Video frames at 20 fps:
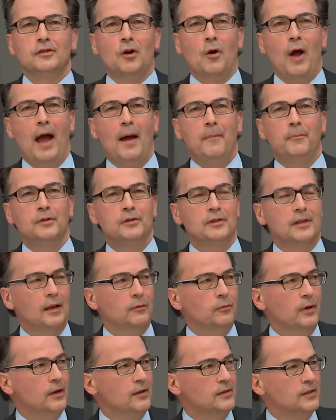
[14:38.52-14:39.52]
happens that
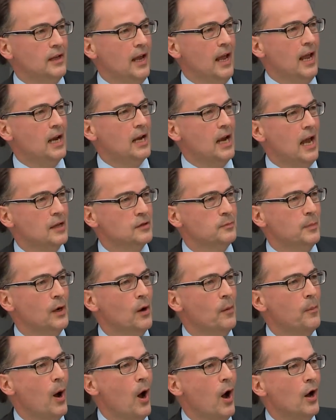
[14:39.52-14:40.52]
when a state has been a
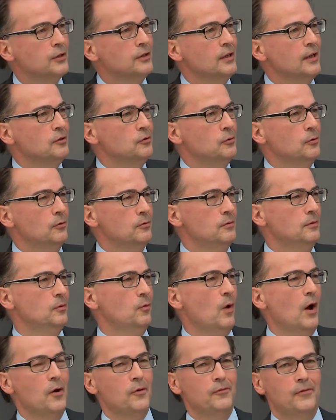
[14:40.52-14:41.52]
party to
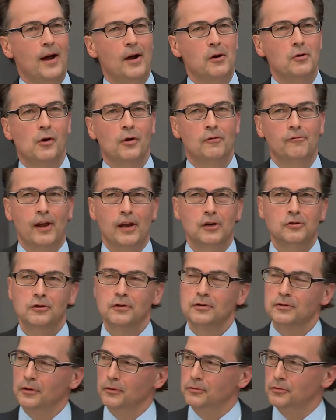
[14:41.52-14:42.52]
one of our
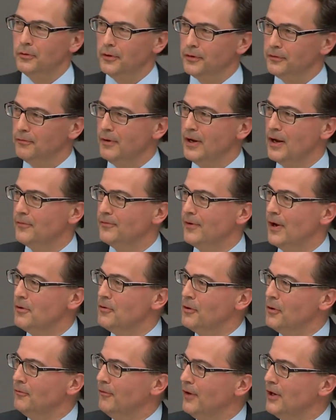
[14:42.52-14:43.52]
conventions or 2 or 3 of our
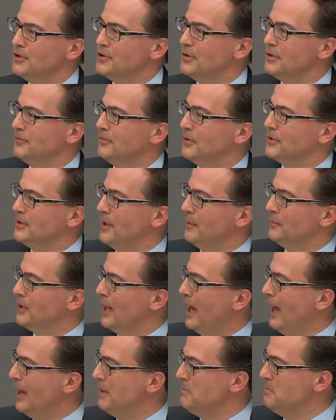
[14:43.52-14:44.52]
conventions for some
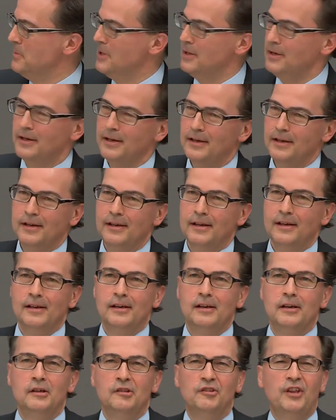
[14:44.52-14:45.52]
time,
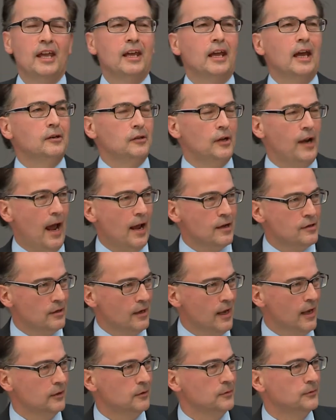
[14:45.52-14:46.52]
they get a nice
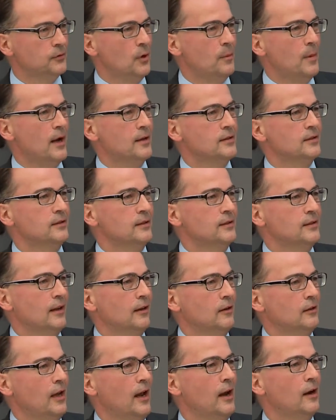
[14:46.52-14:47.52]
letter from us, the
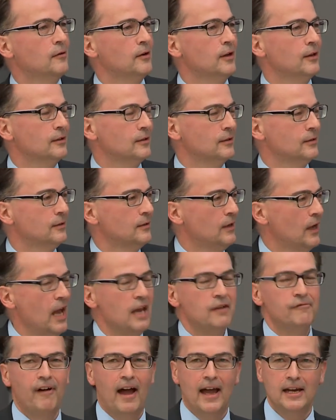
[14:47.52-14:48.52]
Secretariat,
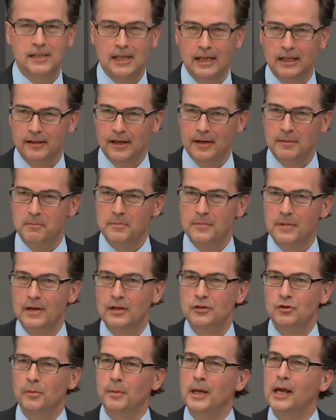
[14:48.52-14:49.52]
inviting
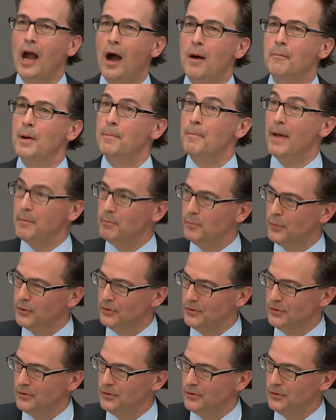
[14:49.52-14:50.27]
them to become a member